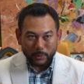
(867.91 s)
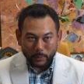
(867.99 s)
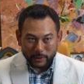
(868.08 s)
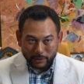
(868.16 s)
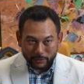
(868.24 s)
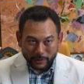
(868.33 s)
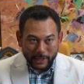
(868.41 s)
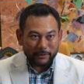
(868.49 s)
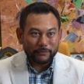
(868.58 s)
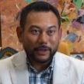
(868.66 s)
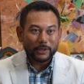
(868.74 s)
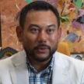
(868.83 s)
with the
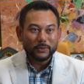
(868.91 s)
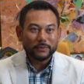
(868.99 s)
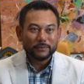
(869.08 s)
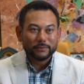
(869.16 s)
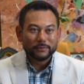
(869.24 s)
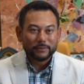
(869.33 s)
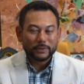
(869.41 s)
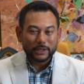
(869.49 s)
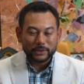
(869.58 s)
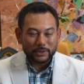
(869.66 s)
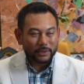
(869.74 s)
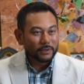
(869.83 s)
right value,
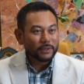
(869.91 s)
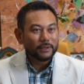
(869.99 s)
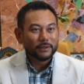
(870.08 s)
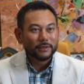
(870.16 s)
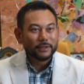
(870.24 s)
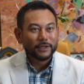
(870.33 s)
inshallah,